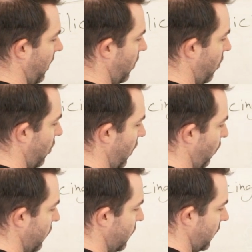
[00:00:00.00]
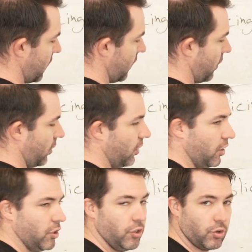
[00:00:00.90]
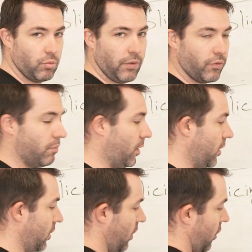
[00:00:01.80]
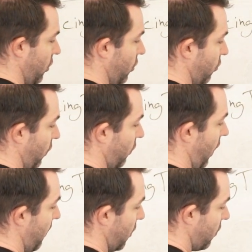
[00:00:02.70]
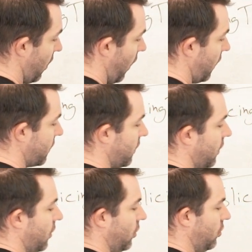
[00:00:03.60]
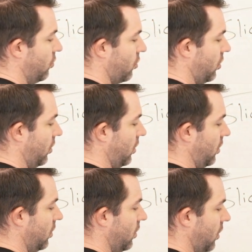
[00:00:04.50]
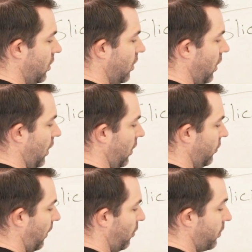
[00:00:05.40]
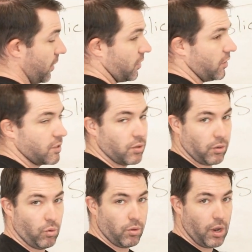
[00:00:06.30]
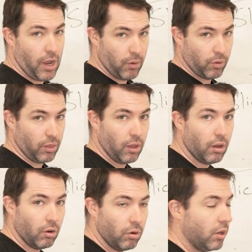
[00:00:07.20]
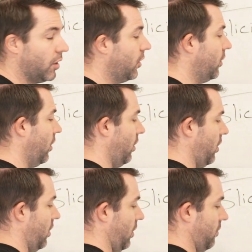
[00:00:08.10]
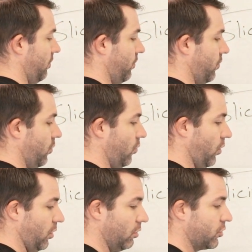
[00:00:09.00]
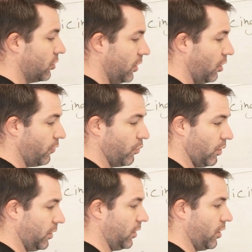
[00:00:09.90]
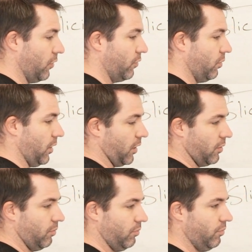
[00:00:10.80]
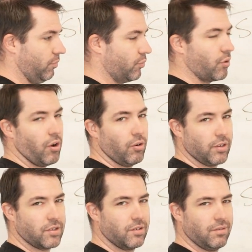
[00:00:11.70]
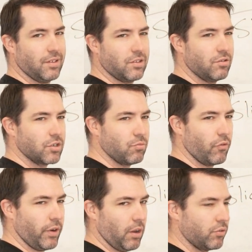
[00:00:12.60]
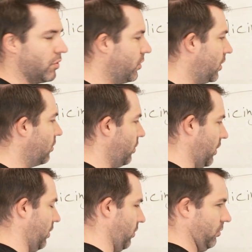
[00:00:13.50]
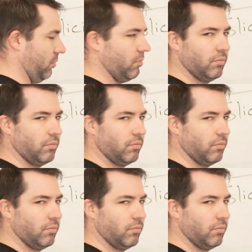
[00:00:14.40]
Or once you get to here, you can wait for a buddy. You can run the rabbit across. You could double peak this, so like one high, one low, one ultra low if you wanted to go for like prone. It's usually more of an outdoor thing, but I mean,